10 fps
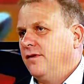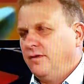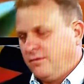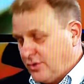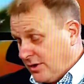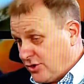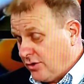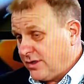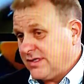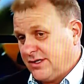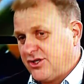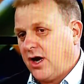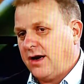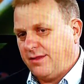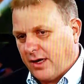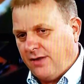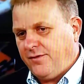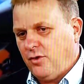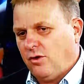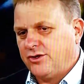to the tourists in China, that if you
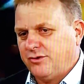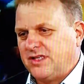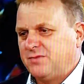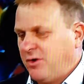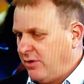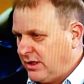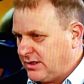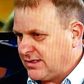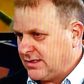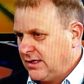want to experience